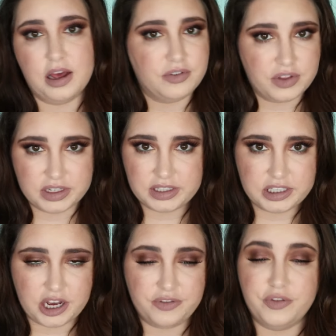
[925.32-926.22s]
Love this
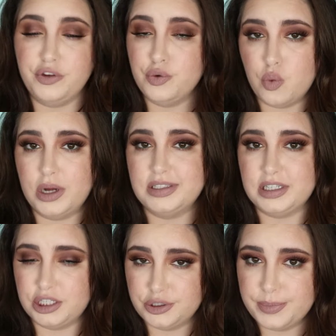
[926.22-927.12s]
stuff. If you want
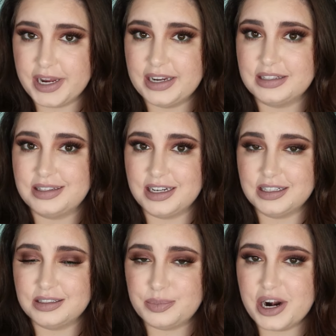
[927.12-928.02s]
an illuminating
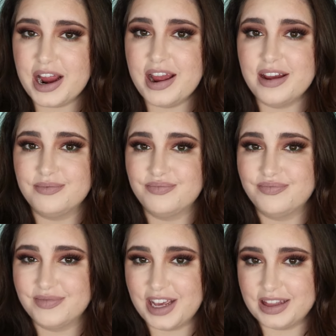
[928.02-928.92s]
setting spray,
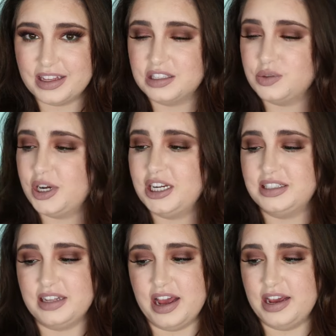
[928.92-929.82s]
get this one.
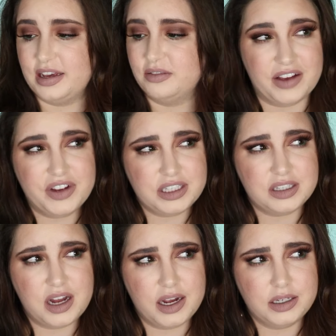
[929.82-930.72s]
It's like seven
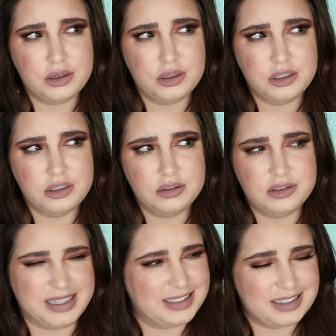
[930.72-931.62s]
to nine dollars,
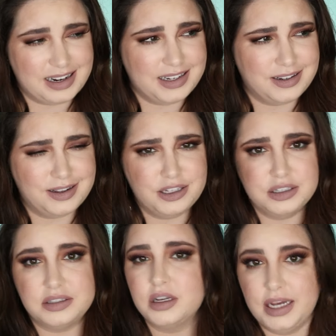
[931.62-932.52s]
six to nine
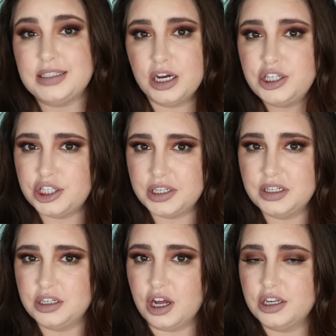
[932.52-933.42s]
dollars. It's under
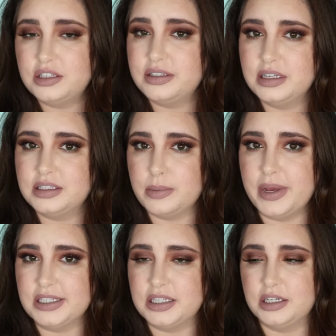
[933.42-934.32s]
ten dollars and it's
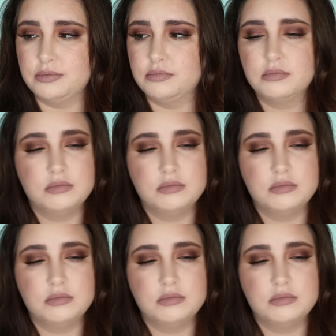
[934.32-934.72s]
amazing.